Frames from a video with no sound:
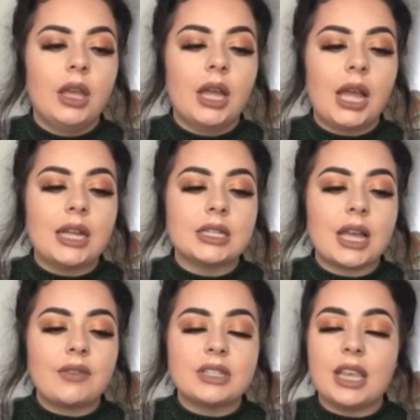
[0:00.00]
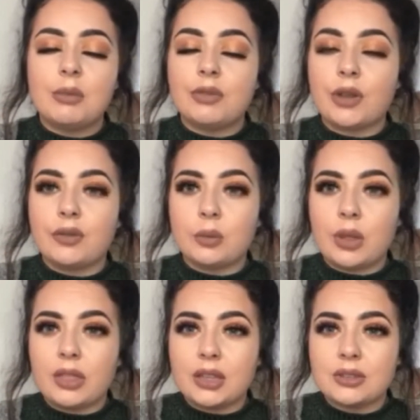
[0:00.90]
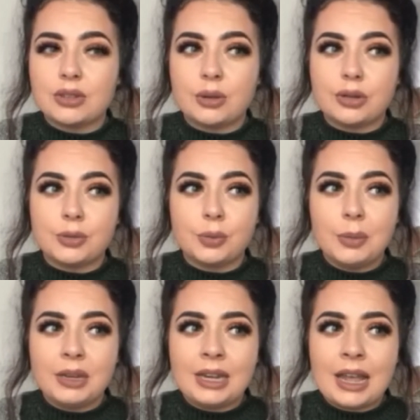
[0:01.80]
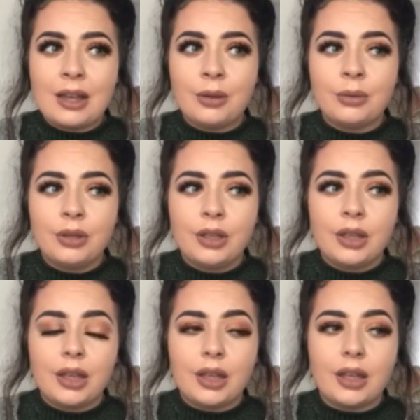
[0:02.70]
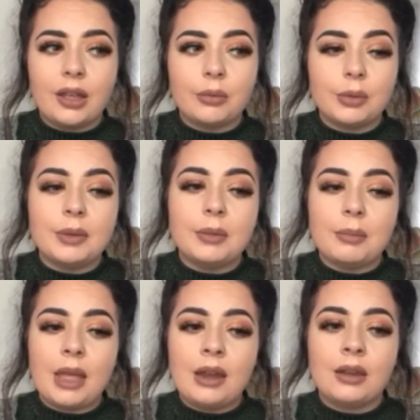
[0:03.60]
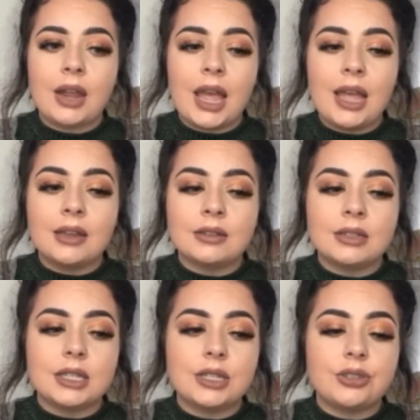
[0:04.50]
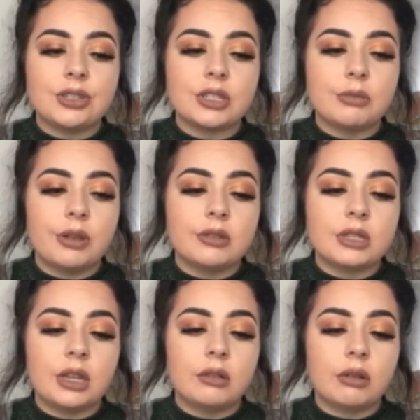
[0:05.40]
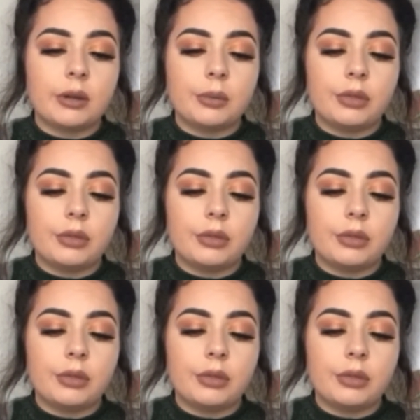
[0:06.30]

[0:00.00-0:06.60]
And I have a team of over 1,200 women now, women and men, and it's just the most incredible